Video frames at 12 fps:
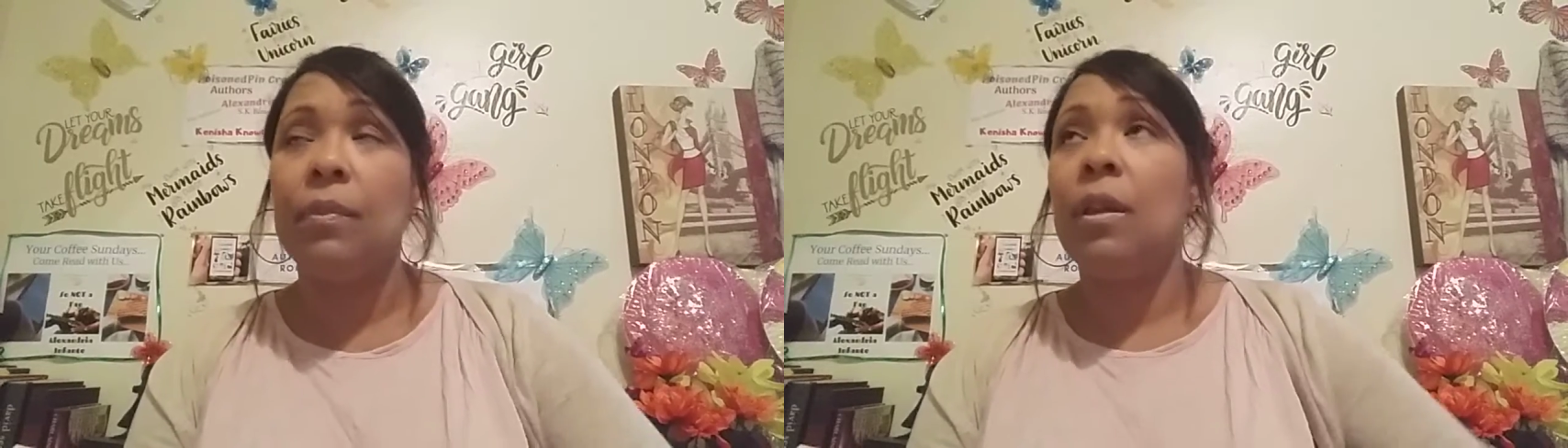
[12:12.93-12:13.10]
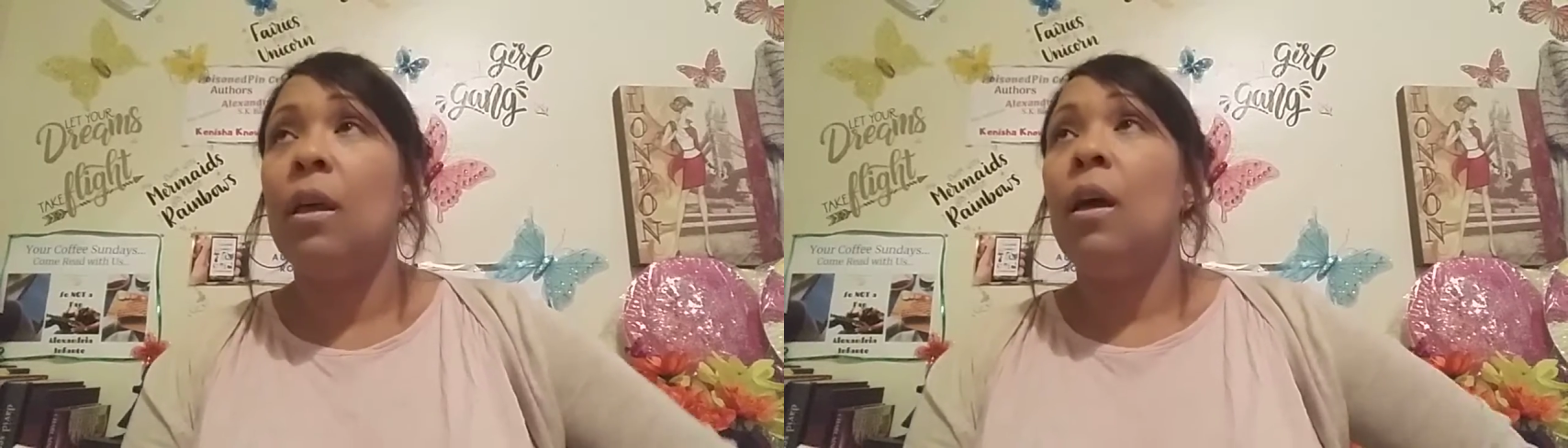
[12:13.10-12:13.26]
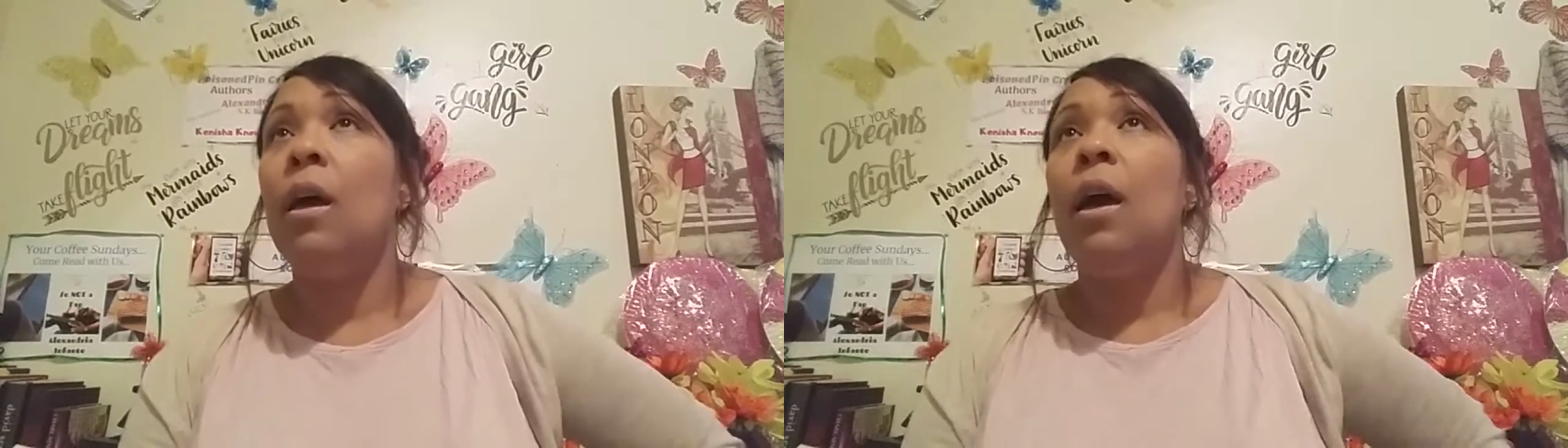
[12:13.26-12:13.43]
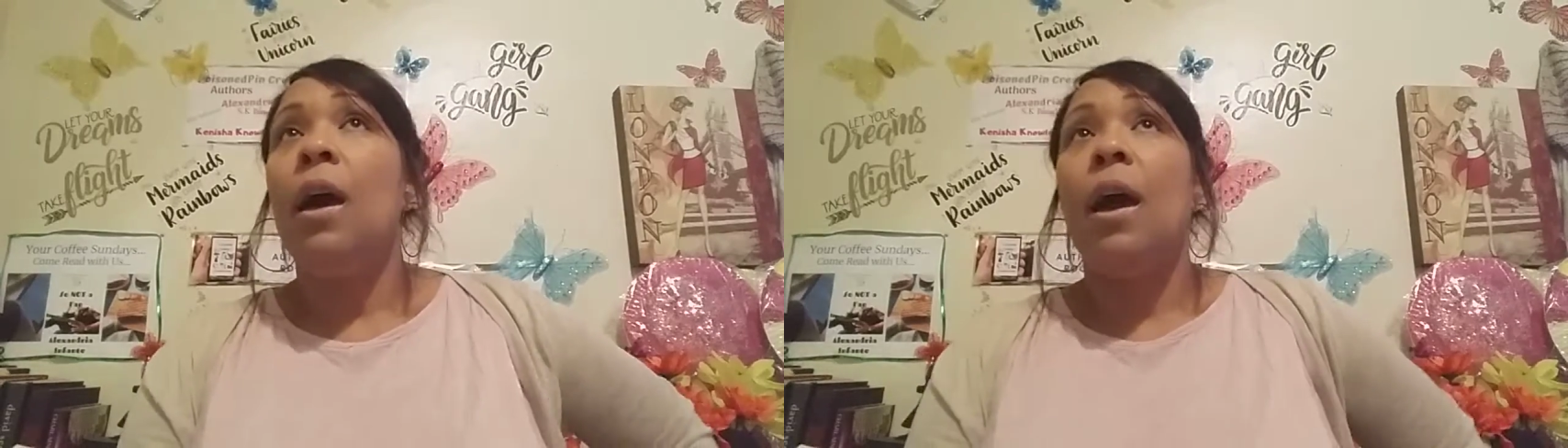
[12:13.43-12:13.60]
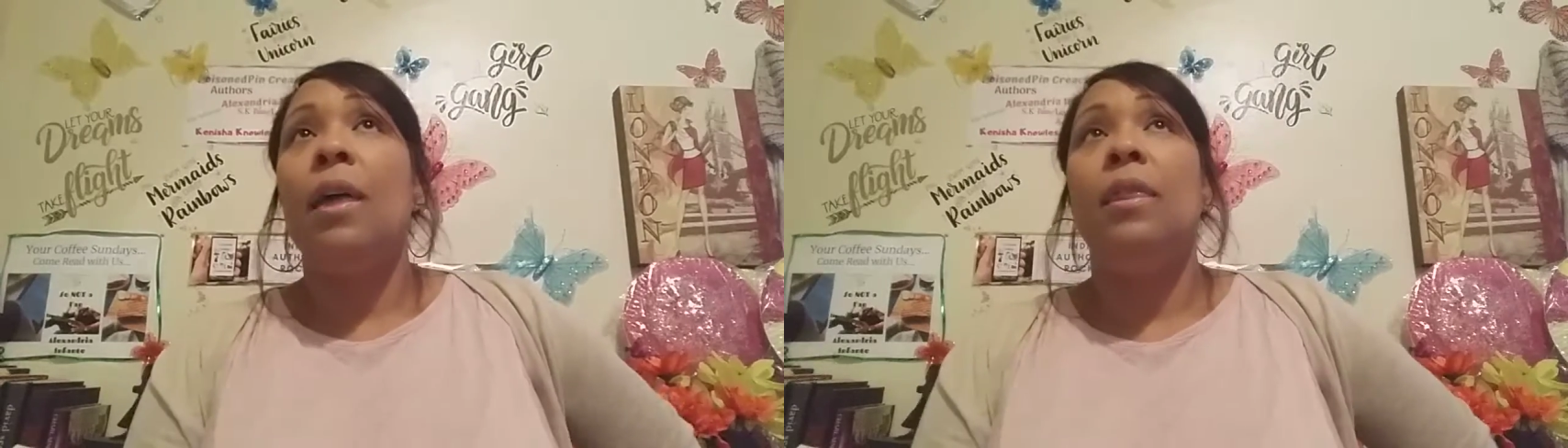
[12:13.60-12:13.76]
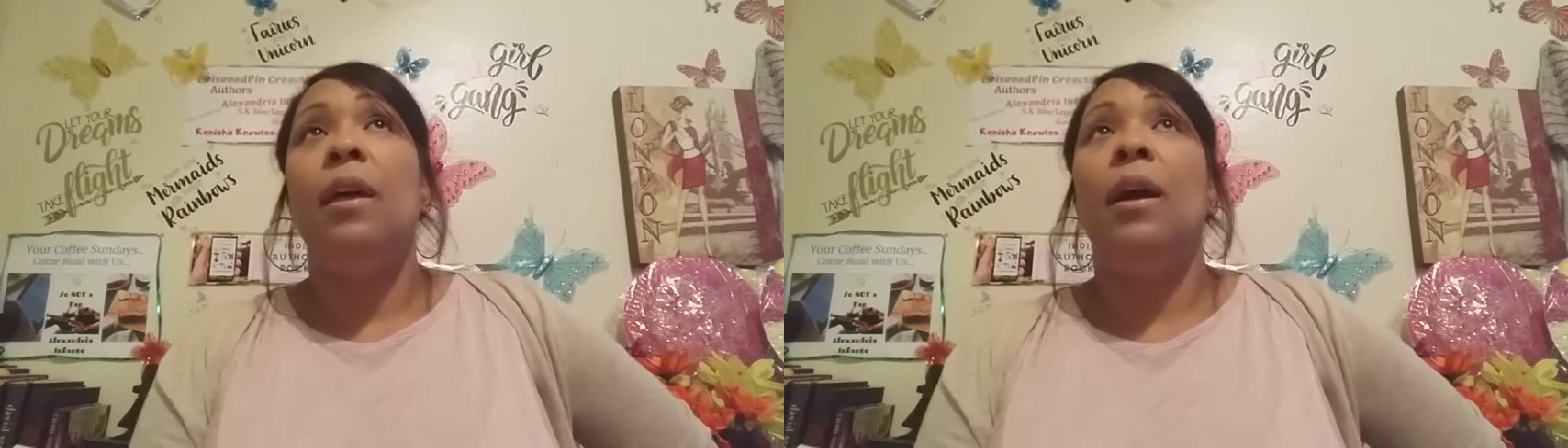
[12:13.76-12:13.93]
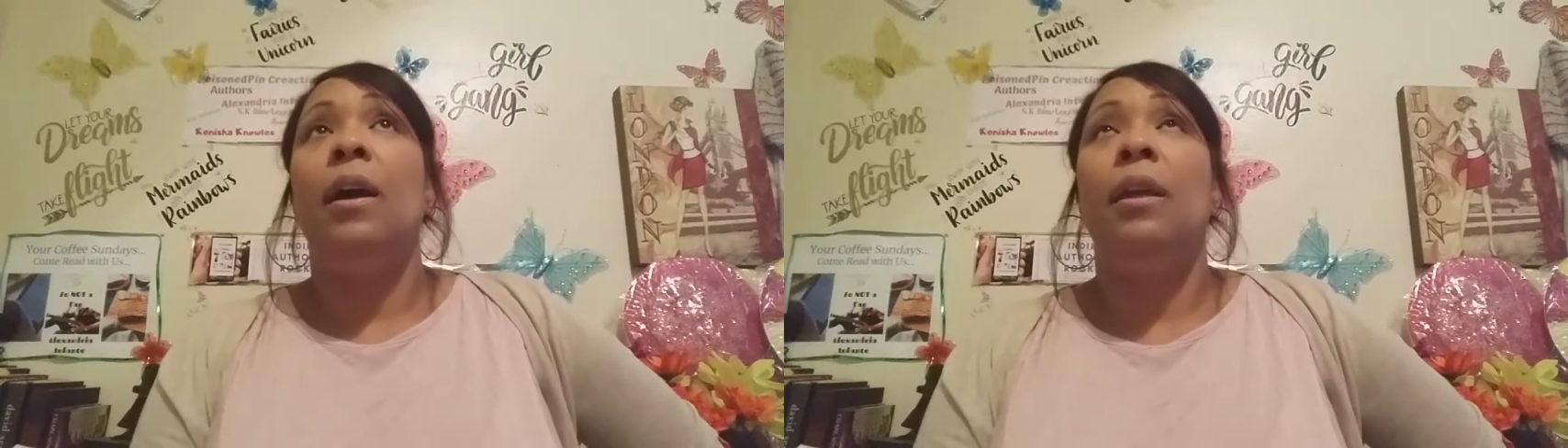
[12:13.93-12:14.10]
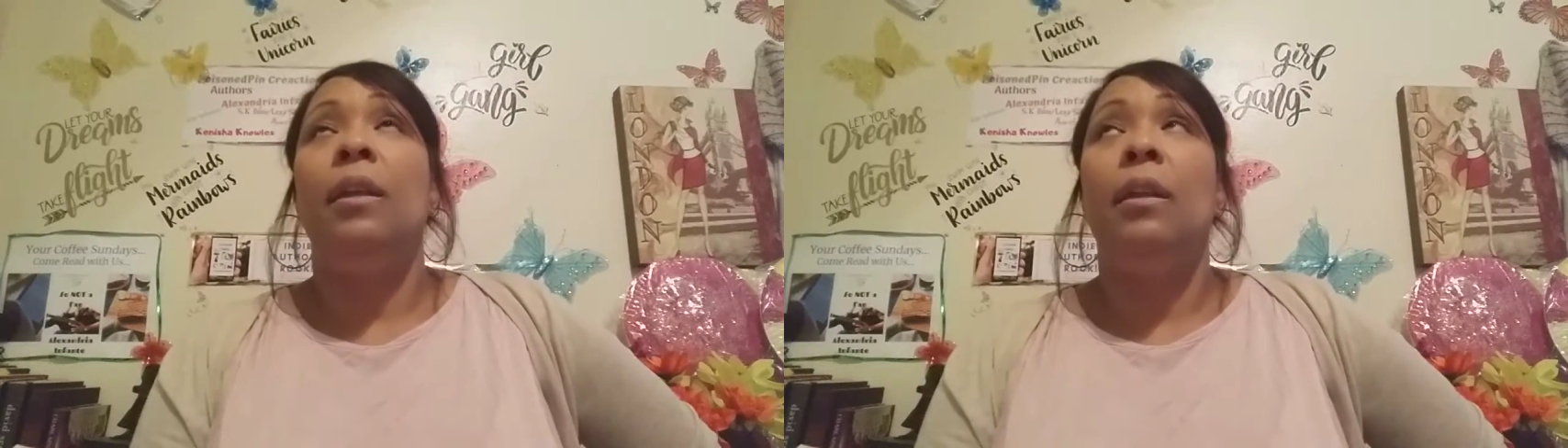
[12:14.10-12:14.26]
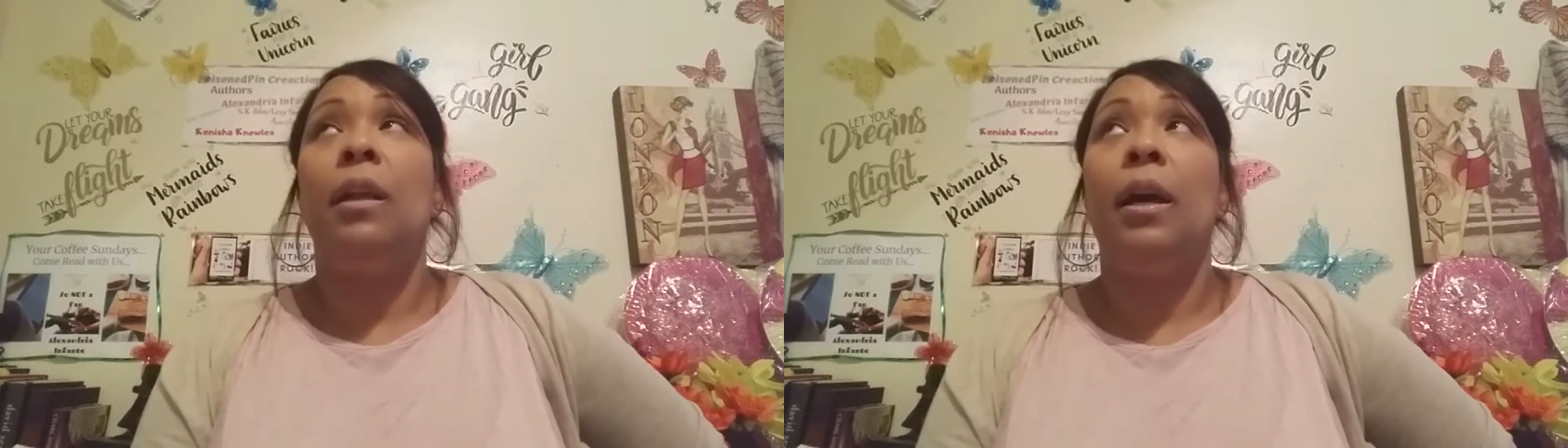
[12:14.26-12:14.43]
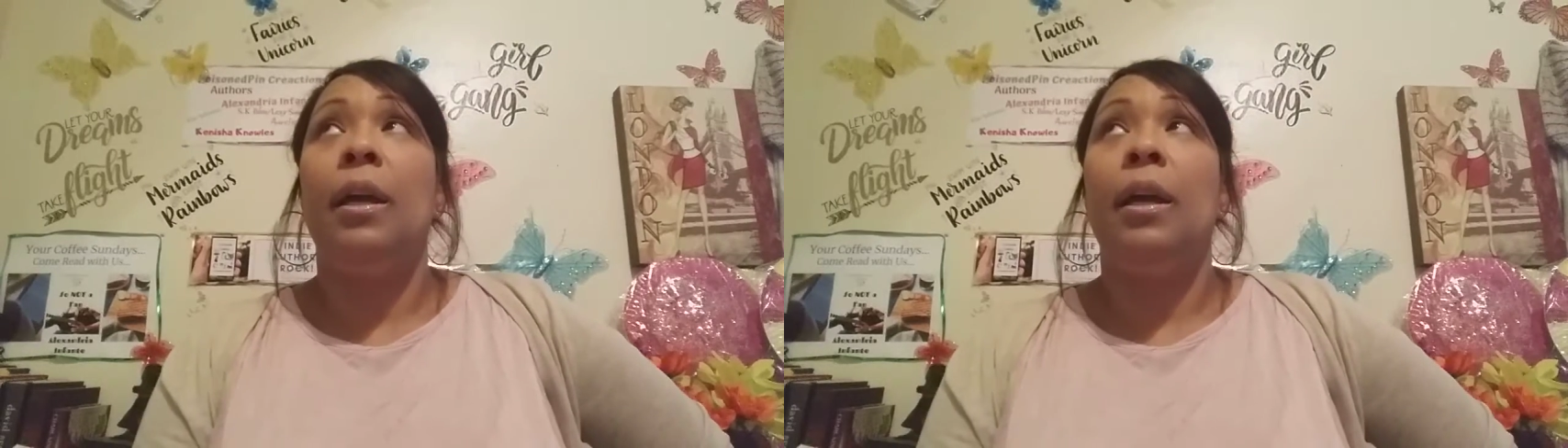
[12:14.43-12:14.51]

And then like